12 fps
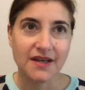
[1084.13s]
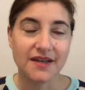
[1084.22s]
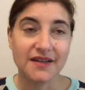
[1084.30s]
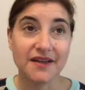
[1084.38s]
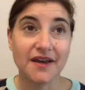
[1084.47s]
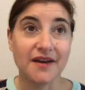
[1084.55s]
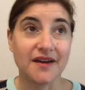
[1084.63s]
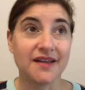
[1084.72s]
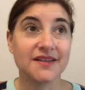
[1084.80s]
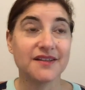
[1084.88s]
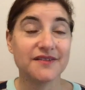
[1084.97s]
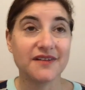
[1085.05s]
Yeah, I'd
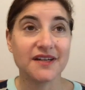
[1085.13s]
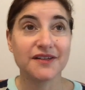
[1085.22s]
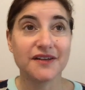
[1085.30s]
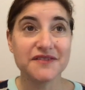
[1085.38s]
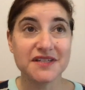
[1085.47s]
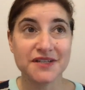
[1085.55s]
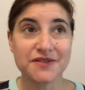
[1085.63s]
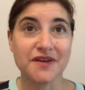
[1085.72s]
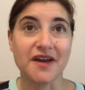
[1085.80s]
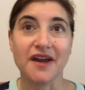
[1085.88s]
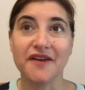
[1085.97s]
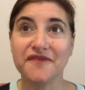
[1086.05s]
love to answer
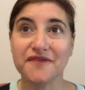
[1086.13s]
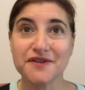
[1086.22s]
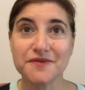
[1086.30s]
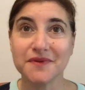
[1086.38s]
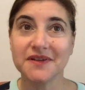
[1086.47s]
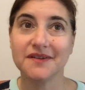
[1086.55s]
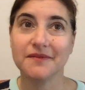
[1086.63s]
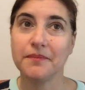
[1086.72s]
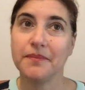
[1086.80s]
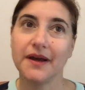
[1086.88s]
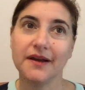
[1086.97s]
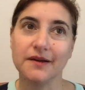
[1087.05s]
that. I first want to
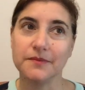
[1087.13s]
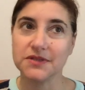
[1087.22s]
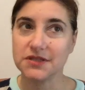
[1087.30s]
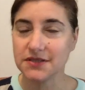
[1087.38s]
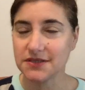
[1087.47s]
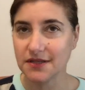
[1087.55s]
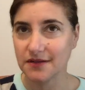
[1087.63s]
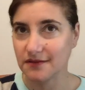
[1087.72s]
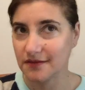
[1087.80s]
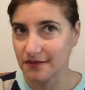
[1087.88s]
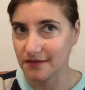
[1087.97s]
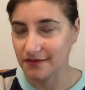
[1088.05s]
back up just a
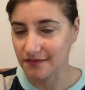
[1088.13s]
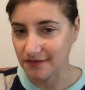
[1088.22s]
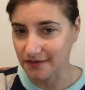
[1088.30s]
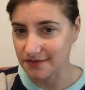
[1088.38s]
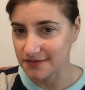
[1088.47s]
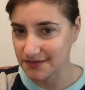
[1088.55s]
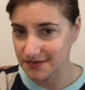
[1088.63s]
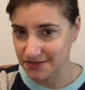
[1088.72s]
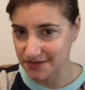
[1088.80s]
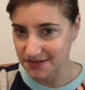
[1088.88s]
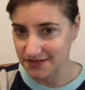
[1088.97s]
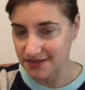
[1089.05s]

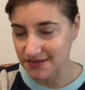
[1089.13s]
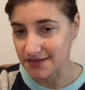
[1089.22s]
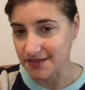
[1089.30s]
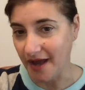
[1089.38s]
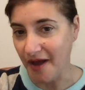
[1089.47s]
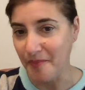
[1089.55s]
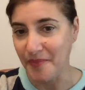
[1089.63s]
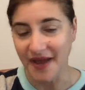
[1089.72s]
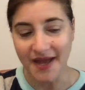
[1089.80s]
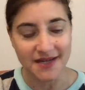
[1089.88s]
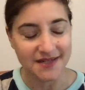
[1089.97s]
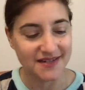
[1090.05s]
step
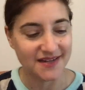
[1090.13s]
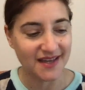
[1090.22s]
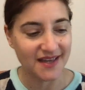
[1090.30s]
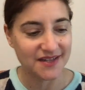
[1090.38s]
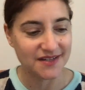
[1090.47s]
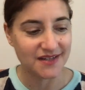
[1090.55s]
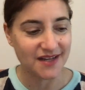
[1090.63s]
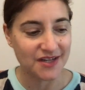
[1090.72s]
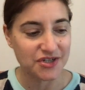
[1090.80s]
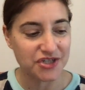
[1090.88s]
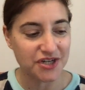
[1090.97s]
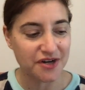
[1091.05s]
and
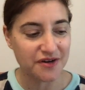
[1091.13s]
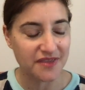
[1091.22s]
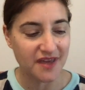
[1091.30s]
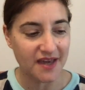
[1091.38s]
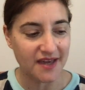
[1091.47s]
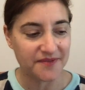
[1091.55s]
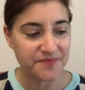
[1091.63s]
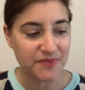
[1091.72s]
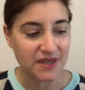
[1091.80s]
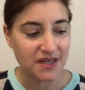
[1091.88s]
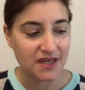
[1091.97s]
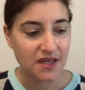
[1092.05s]
share that
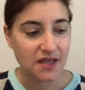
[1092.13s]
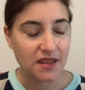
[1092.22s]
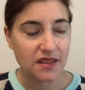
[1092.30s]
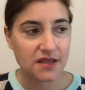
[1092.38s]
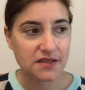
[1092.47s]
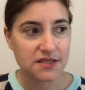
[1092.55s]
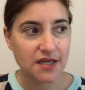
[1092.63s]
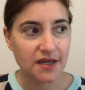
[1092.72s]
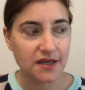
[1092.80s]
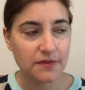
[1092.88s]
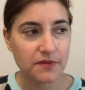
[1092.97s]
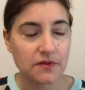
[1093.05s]

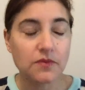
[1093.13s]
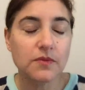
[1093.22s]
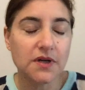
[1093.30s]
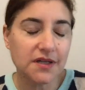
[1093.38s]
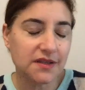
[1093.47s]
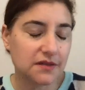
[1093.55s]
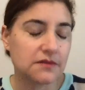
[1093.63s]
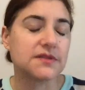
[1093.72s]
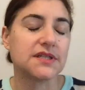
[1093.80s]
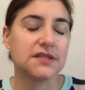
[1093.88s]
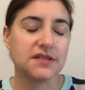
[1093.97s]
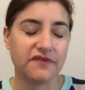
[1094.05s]
the work that goes
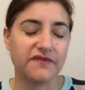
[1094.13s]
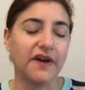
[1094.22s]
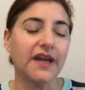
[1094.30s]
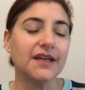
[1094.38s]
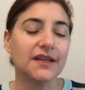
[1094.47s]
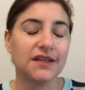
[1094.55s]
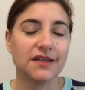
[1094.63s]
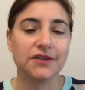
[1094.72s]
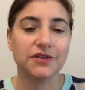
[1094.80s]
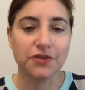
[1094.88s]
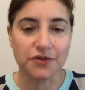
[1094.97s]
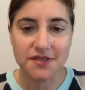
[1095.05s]
into finding
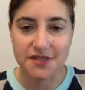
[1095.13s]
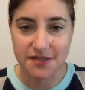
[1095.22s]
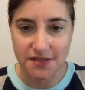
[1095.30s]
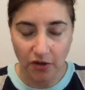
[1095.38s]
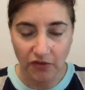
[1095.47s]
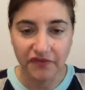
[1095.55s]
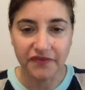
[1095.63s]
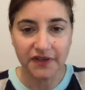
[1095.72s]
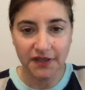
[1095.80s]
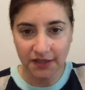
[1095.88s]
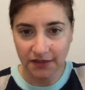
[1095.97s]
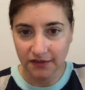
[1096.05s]
yourself
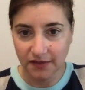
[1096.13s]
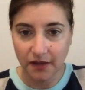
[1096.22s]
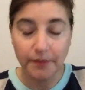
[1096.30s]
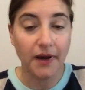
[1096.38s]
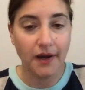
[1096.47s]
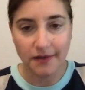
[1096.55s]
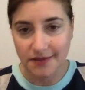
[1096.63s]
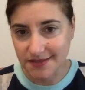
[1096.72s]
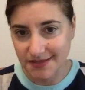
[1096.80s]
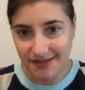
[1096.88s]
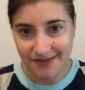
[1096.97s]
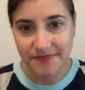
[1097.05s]
in a
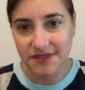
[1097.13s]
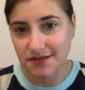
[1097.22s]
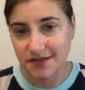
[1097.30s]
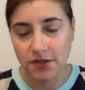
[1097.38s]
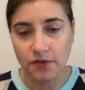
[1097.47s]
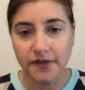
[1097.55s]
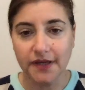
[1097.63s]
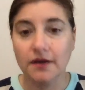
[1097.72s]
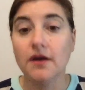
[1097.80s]
policy, like